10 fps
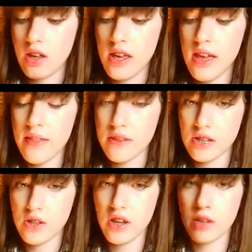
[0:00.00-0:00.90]

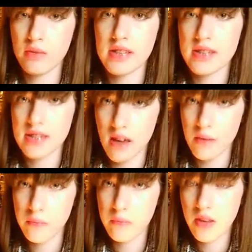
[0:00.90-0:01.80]
that's all I can really say.
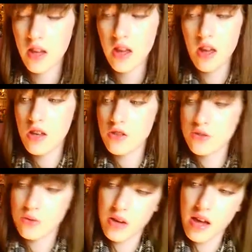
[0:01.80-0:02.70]

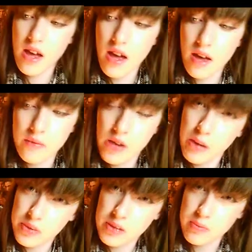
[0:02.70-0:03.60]
So I'm very
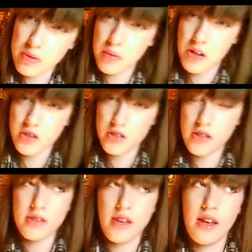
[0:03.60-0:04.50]
pleased with the
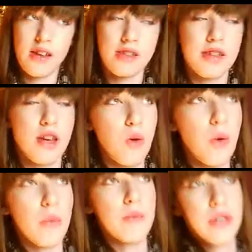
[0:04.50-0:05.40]
brushes, and I
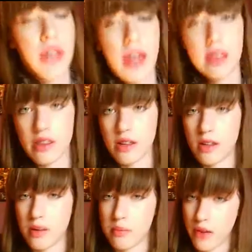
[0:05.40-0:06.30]
hope to get
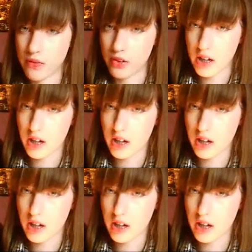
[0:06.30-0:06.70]
the Buffer and